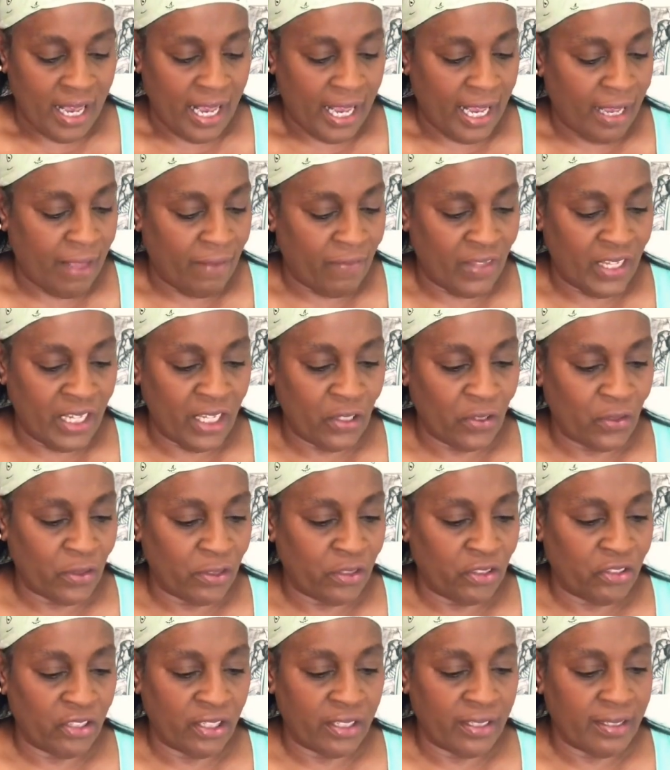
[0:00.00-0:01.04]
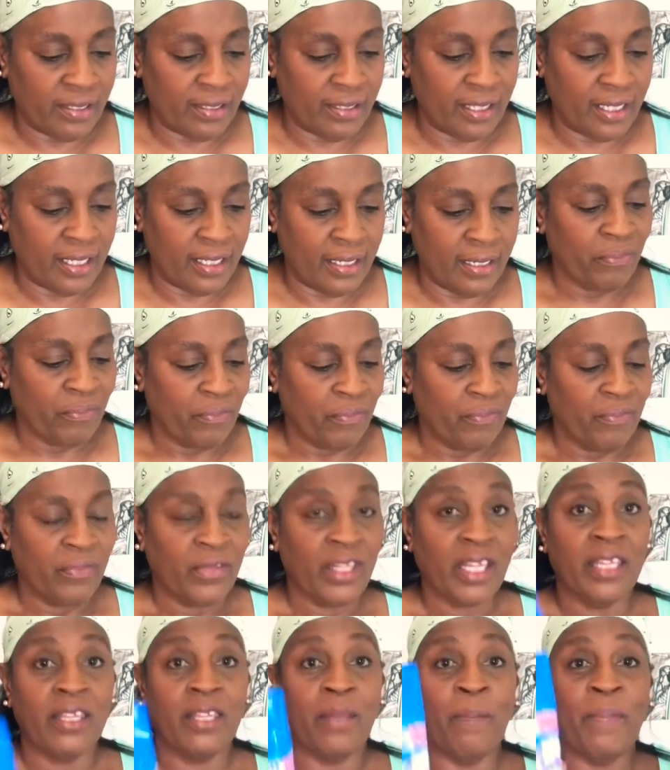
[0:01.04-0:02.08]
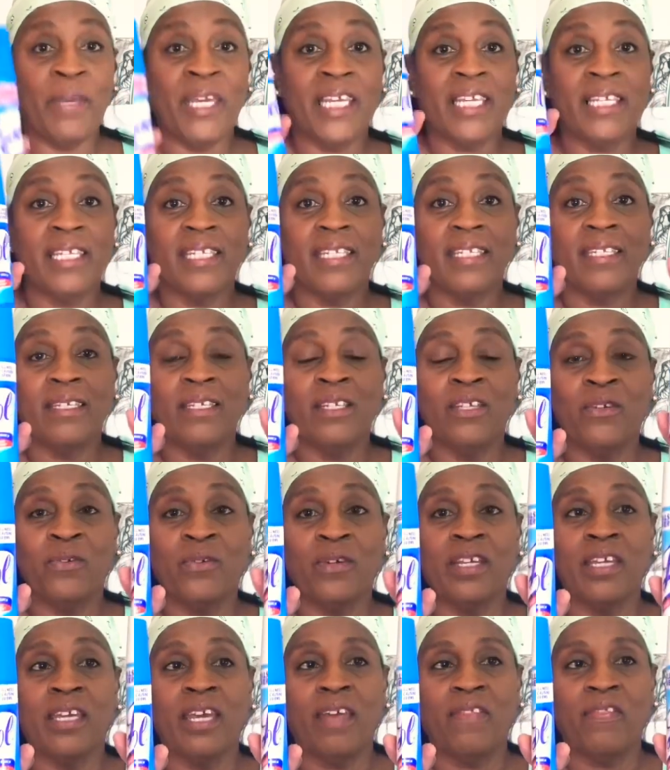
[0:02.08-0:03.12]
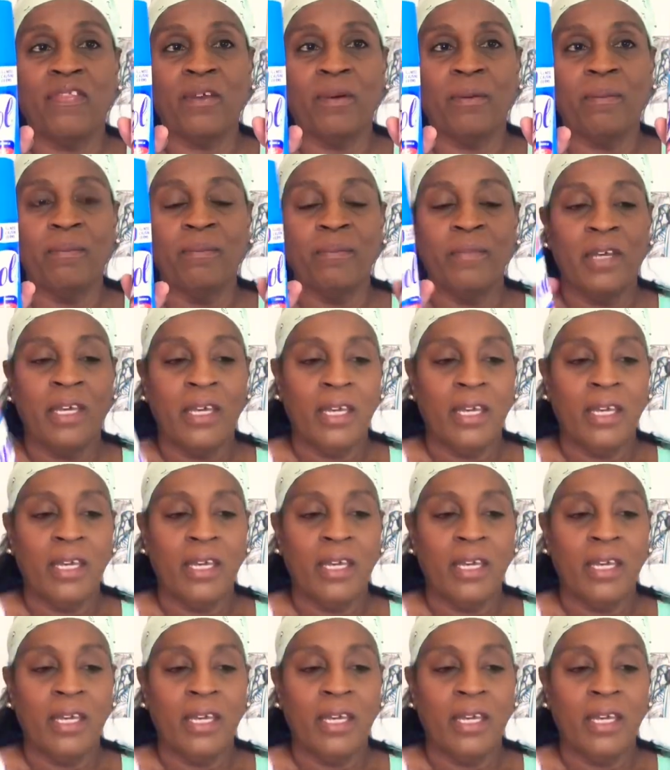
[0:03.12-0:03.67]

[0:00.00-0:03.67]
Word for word: And these are just the the biggest you can get them.